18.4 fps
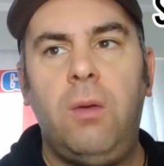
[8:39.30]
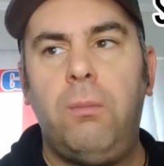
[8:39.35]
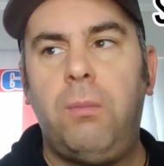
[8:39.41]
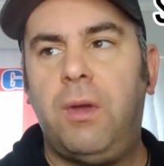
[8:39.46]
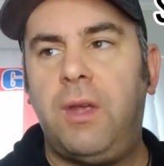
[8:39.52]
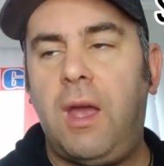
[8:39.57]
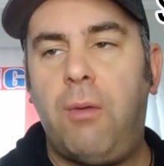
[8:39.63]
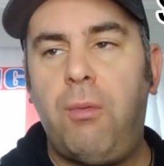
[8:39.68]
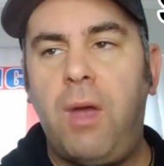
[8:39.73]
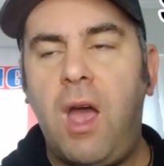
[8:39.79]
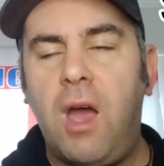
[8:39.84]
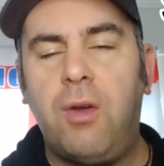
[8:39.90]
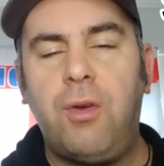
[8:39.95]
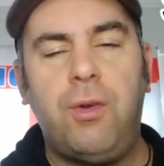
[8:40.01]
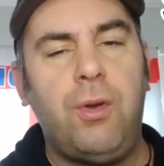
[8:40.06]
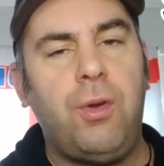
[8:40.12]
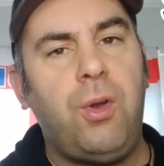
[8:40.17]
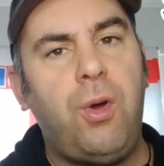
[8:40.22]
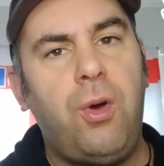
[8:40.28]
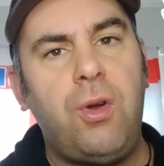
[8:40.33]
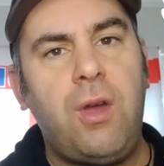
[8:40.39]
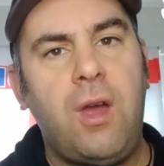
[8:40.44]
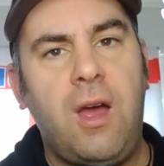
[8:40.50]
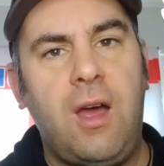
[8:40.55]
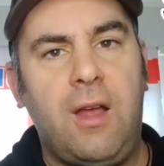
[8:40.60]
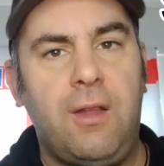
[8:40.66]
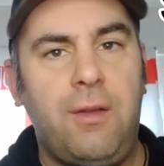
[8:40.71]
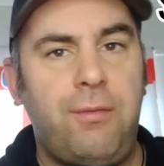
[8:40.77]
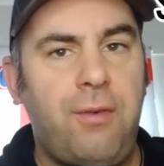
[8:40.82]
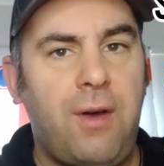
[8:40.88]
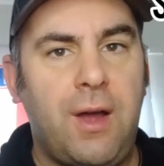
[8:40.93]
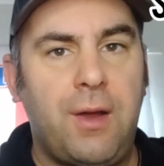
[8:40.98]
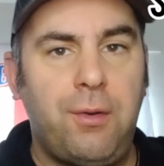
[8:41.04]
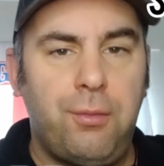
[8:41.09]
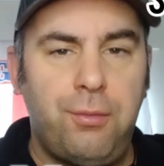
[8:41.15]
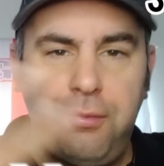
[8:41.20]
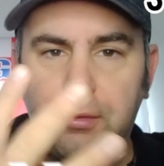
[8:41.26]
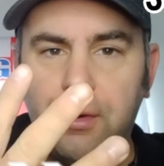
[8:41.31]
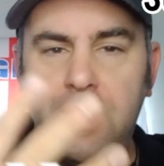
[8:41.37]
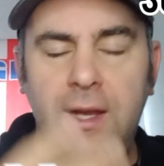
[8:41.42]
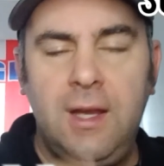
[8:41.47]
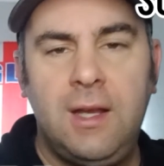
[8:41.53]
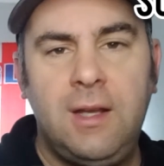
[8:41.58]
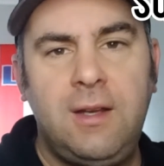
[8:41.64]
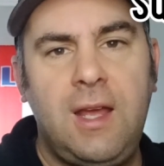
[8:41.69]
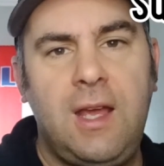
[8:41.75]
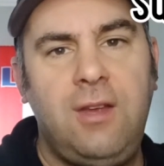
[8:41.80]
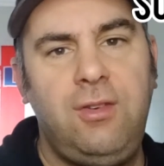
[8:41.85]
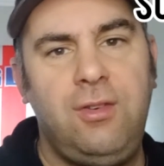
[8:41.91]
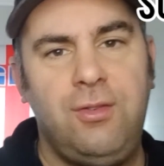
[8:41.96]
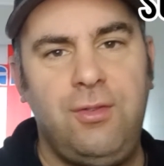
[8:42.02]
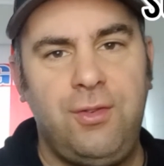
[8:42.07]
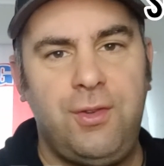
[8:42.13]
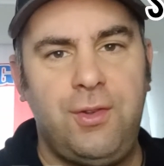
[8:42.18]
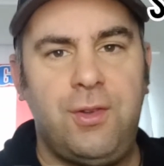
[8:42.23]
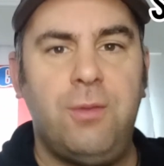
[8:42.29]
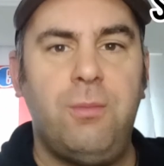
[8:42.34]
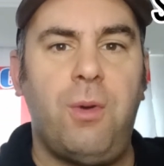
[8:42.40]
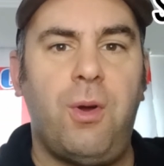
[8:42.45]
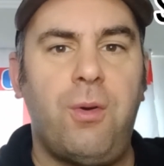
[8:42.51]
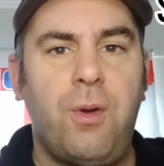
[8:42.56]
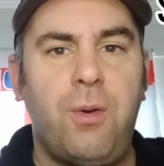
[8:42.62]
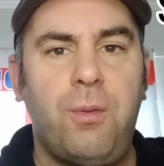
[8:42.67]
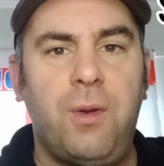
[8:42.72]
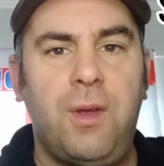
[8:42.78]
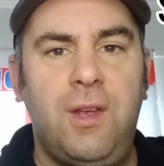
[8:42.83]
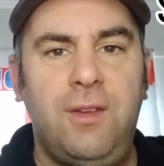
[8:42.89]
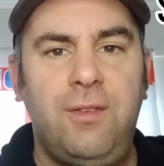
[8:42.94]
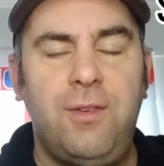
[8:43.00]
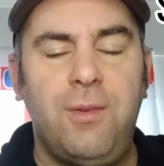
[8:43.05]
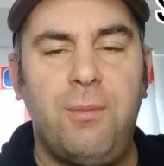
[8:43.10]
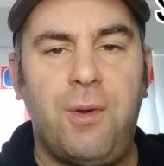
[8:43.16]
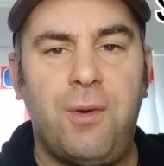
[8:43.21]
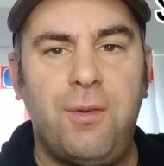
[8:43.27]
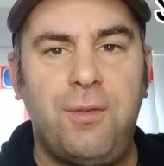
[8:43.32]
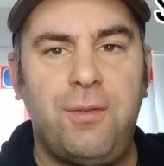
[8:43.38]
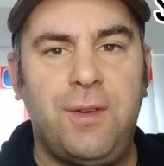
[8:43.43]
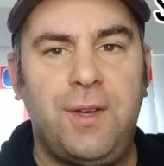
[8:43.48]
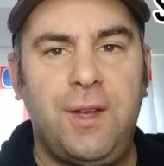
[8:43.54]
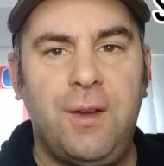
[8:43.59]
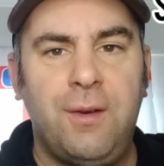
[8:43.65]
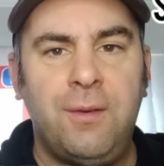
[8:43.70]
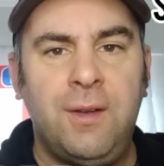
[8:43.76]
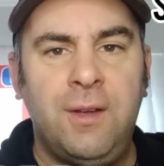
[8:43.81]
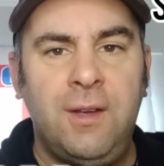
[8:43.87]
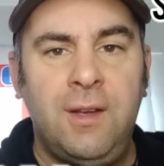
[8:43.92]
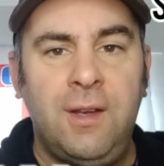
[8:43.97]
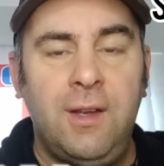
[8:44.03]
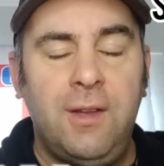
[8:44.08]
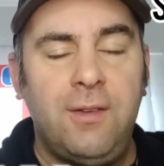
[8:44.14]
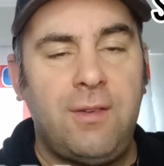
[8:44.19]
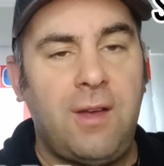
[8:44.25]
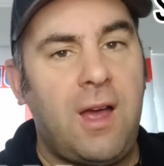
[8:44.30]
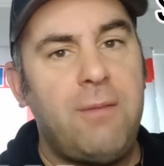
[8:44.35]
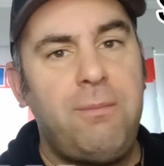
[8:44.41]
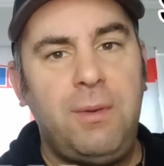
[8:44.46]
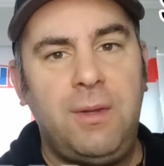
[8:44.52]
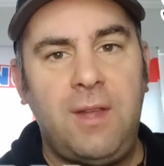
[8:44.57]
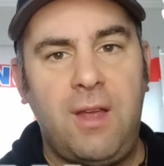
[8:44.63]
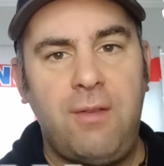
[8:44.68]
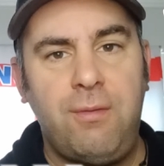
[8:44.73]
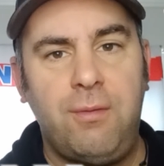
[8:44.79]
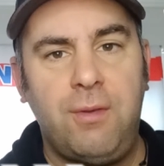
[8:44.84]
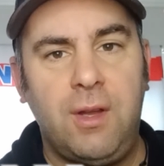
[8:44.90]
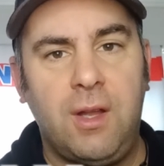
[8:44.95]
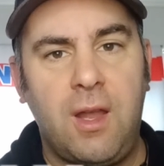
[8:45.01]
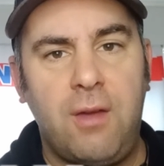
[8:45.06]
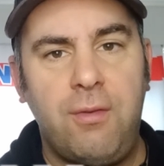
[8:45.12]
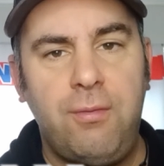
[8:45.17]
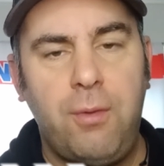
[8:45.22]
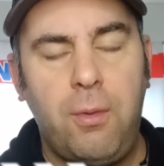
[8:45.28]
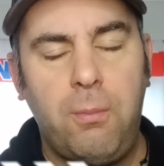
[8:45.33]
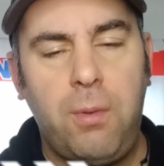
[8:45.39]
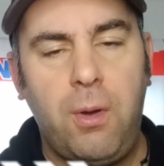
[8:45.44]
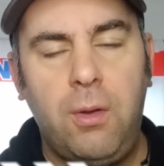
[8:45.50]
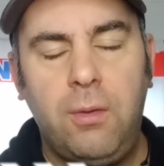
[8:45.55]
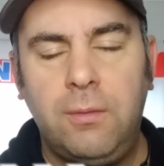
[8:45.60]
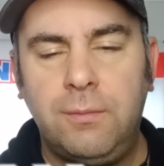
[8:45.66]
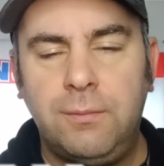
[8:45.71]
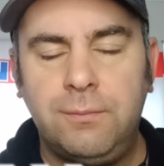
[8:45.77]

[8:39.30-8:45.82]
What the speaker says: But yeah, we are going to look at the final three nations tomorrow in tomorrow's video. So I've been Dave in Real Life Football.